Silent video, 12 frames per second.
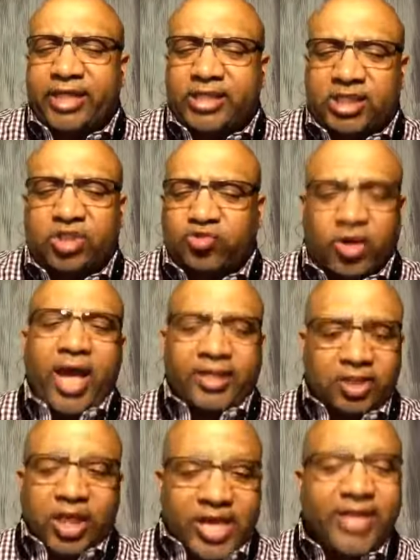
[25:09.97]

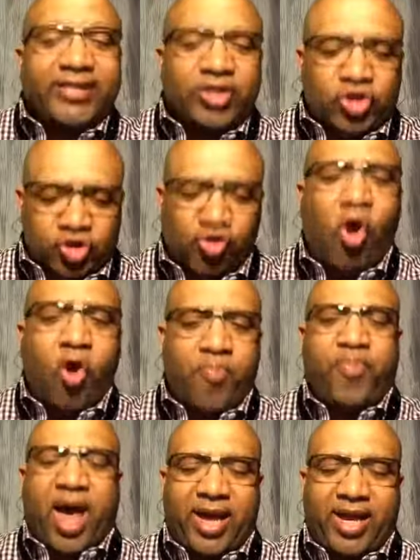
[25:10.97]
ext- is stroked
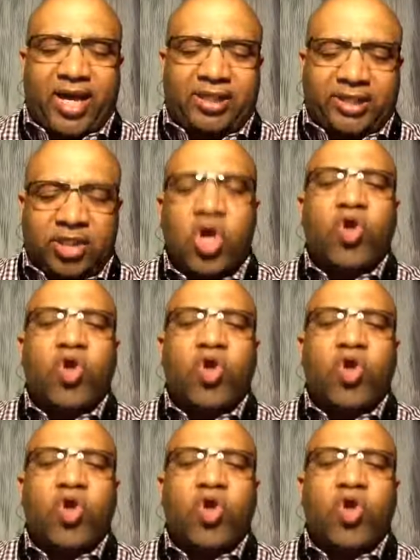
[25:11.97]
by us